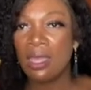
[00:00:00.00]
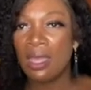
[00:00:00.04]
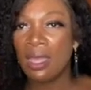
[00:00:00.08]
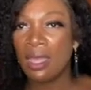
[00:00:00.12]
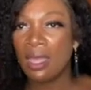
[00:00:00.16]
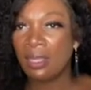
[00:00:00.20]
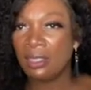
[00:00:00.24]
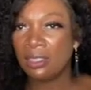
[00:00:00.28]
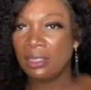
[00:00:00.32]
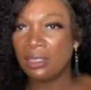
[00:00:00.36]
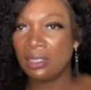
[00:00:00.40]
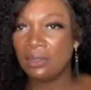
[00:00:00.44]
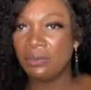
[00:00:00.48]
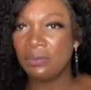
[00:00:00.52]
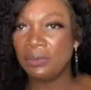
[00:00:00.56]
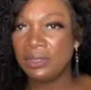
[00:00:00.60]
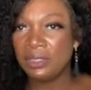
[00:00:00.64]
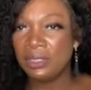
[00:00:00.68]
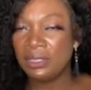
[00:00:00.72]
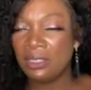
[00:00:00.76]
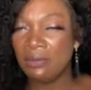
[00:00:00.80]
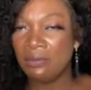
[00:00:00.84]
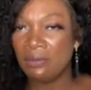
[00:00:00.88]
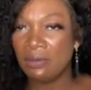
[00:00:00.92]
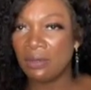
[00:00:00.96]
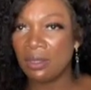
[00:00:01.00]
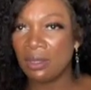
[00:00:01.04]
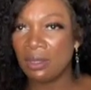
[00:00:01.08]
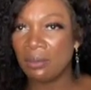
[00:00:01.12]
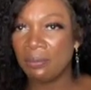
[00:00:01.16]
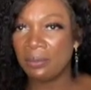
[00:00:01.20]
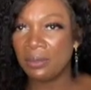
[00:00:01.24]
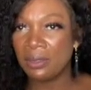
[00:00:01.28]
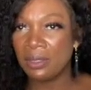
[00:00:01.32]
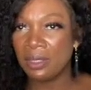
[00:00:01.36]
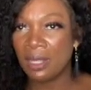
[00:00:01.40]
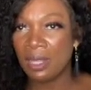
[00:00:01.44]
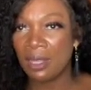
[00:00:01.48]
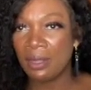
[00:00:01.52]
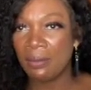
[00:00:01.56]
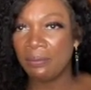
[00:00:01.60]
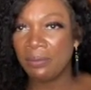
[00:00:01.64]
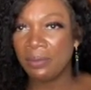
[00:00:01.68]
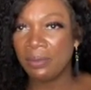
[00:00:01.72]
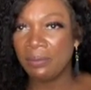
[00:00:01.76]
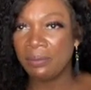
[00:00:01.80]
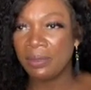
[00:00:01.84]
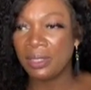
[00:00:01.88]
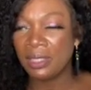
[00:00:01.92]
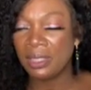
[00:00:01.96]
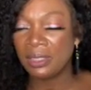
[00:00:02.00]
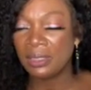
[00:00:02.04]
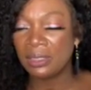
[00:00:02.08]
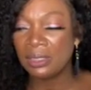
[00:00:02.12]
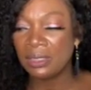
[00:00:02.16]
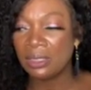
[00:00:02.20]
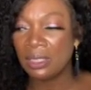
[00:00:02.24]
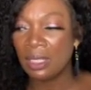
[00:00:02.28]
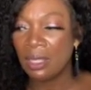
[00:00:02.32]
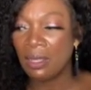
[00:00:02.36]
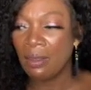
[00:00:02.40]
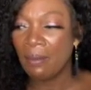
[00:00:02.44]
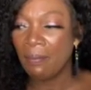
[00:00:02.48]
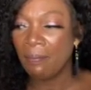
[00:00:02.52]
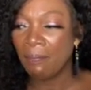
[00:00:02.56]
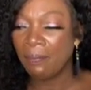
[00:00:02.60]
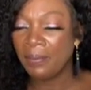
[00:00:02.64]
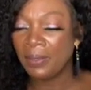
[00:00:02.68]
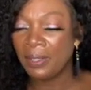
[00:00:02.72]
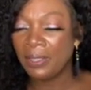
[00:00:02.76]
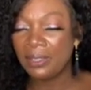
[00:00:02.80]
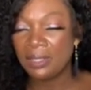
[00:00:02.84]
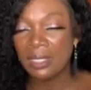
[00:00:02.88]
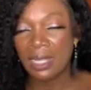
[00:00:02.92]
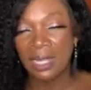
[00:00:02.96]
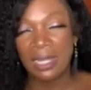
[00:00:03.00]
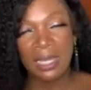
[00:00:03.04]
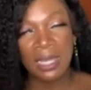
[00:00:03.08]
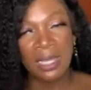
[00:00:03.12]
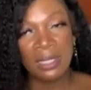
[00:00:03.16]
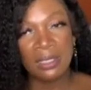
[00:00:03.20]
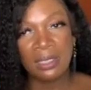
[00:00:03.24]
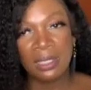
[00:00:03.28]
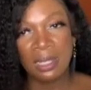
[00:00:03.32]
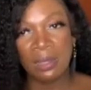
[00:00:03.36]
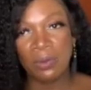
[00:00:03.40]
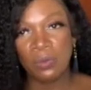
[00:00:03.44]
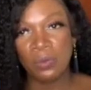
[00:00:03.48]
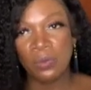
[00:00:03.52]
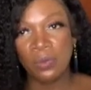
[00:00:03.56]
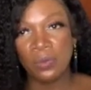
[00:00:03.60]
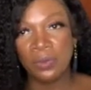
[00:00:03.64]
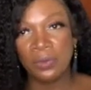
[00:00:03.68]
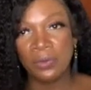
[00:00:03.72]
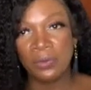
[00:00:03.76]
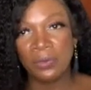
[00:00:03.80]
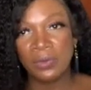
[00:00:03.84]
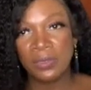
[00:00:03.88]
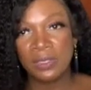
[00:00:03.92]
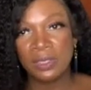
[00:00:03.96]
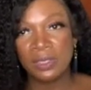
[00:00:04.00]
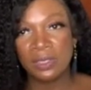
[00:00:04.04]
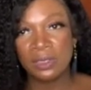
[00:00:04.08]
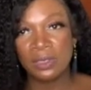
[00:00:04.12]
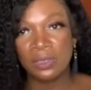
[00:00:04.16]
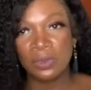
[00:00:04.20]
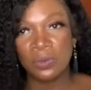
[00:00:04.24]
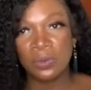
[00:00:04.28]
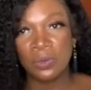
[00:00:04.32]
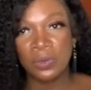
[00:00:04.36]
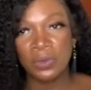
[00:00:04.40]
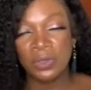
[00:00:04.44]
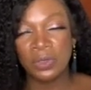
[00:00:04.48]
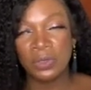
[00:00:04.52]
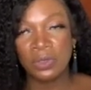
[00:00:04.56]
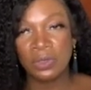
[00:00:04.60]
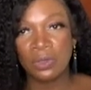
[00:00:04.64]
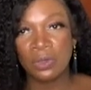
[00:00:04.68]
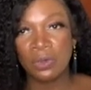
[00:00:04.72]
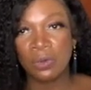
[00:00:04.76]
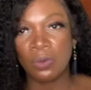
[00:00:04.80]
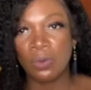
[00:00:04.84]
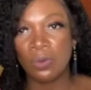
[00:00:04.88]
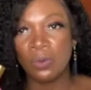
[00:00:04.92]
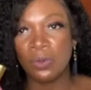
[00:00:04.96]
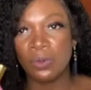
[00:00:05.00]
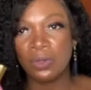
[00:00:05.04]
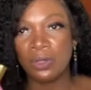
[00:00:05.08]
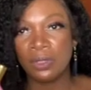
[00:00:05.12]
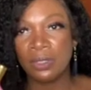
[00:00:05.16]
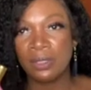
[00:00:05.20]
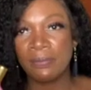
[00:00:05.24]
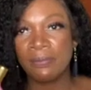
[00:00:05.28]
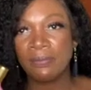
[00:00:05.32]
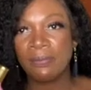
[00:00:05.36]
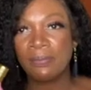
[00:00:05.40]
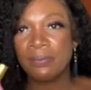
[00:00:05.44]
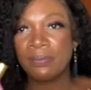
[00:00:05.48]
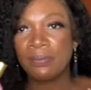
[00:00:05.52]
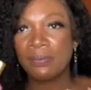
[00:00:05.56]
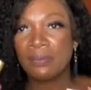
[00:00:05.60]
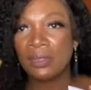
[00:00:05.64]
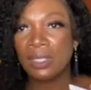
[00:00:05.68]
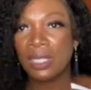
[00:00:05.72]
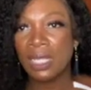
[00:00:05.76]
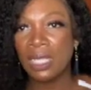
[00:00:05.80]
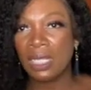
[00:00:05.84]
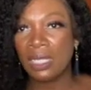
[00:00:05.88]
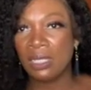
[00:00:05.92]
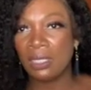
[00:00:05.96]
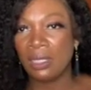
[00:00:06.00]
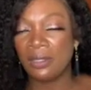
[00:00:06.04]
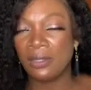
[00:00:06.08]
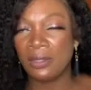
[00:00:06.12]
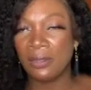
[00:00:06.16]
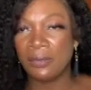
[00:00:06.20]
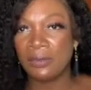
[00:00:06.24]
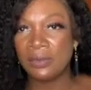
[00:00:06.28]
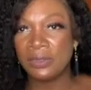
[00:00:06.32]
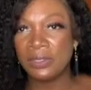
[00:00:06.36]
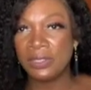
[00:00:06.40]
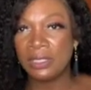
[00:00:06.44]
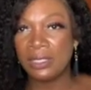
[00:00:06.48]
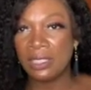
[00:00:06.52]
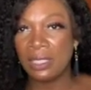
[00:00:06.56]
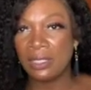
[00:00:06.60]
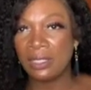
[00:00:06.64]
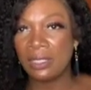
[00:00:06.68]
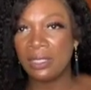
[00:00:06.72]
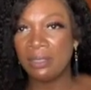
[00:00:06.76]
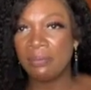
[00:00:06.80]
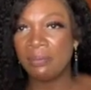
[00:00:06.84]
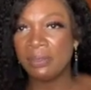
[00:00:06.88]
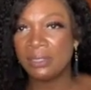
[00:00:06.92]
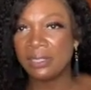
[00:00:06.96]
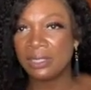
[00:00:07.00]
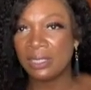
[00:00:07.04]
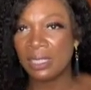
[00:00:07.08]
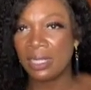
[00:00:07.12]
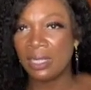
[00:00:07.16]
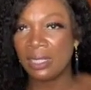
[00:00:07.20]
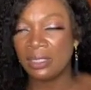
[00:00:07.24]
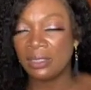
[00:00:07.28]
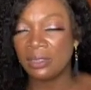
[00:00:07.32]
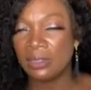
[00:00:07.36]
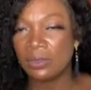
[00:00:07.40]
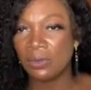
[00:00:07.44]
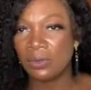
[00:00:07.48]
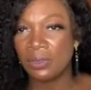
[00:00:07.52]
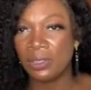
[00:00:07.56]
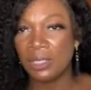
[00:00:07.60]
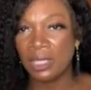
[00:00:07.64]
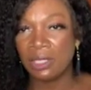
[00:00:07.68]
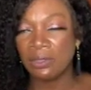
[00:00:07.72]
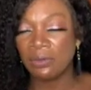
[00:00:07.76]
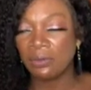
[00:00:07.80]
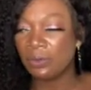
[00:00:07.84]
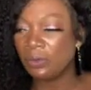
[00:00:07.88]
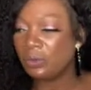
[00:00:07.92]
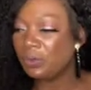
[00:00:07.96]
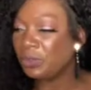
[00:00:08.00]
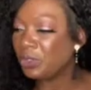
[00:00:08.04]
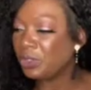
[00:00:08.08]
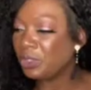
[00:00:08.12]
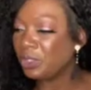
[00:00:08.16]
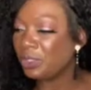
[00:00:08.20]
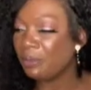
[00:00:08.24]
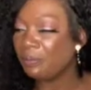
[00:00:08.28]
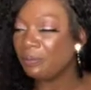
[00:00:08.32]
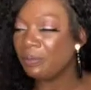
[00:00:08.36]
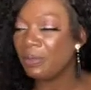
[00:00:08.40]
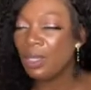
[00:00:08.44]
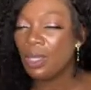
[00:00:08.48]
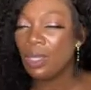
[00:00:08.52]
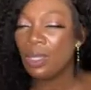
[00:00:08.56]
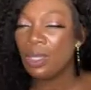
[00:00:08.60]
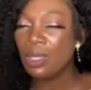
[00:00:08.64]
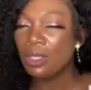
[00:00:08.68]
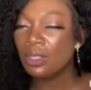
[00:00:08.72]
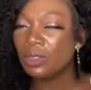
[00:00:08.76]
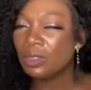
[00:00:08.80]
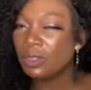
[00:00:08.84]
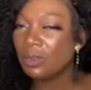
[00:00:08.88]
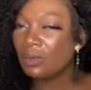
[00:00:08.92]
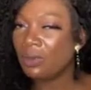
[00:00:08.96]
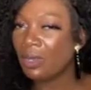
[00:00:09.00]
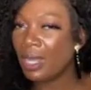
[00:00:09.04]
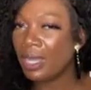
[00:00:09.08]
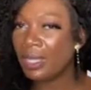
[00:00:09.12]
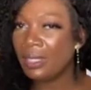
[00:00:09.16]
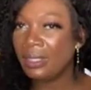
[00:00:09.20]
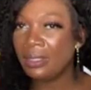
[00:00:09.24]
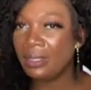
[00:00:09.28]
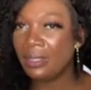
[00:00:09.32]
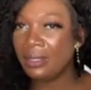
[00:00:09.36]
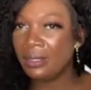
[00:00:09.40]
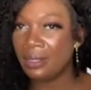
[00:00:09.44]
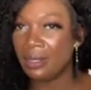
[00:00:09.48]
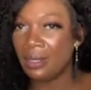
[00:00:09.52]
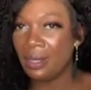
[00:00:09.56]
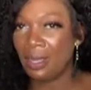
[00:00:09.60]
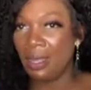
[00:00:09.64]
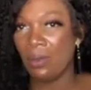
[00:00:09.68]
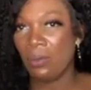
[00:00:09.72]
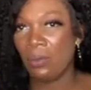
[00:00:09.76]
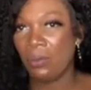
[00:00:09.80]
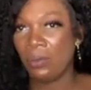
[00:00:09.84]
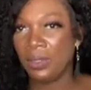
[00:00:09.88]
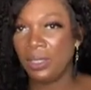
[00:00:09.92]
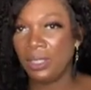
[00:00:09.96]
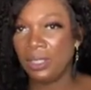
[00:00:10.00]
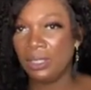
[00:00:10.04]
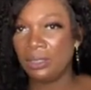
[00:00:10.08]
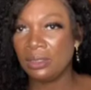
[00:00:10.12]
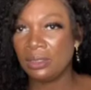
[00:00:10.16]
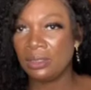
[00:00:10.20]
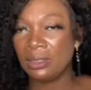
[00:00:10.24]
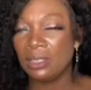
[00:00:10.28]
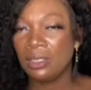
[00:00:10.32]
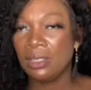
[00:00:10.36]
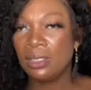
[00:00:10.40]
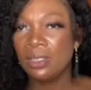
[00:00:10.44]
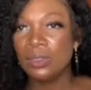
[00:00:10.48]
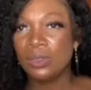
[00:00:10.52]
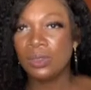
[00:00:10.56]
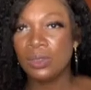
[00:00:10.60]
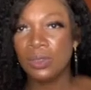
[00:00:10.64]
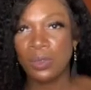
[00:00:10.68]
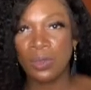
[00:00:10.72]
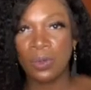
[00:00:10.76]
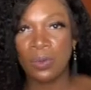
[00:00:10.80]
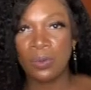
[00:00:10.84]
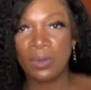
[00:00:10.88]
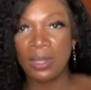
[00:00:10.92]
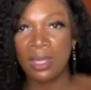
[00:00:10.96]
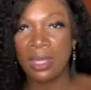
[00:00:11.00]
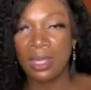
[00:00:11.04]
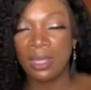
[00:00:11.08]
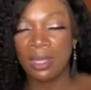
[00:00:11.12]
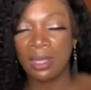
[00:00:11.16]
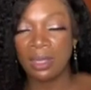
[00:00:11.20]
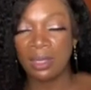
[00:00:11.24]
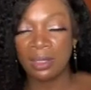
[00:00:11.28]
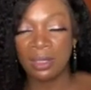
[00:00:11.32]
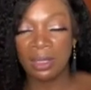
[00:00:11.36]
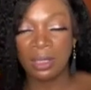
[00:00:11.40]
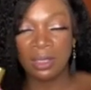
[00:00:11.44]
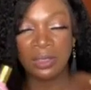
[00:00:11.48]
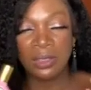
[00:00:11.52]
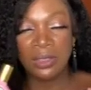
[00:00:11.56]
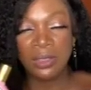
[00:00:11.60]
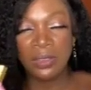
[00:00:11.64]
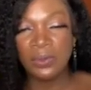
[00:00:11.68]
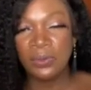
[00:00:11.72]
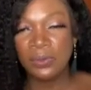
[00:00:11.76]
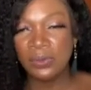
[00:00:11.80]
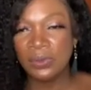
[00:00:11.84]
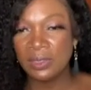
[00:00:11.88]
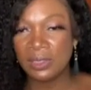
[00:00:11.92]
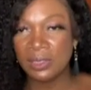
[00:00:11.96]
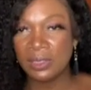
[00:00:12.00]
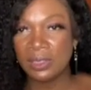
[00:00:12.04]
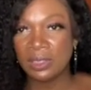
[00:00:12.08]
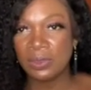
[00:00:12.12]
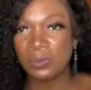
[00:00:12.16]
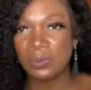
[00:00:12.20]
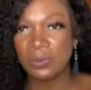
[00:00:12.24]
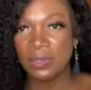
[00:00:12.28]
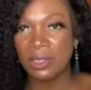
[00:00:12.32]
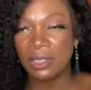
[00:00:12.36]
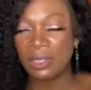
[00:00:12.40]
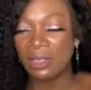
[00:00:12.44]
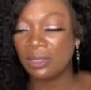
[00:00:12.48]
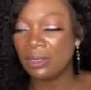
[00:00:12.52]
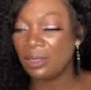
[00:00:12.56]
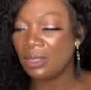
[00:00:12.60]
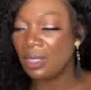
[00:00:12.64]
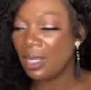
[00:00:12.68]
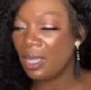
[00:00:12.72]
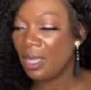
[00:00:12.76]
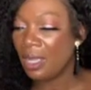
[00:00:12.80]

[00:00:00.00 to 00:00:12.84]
I did receive a couple compliments, but I had not worn this to work or in another setting besides on that cruise ship. So I cannot wait to go ahead and use this one.